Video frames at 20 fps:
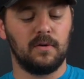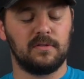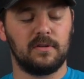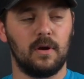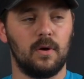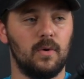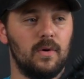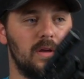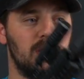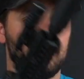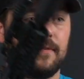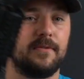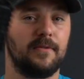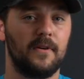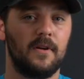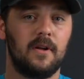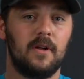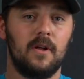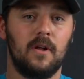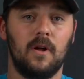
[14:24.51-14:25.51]
So
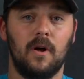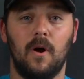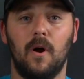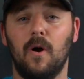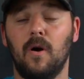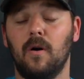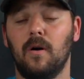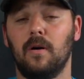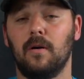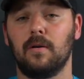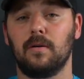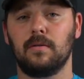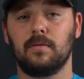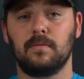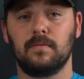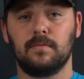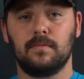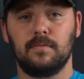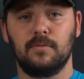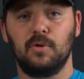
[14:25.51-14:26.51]
if our
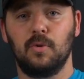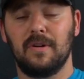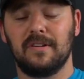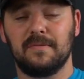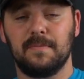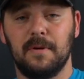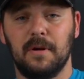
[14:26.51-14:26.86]
U.S.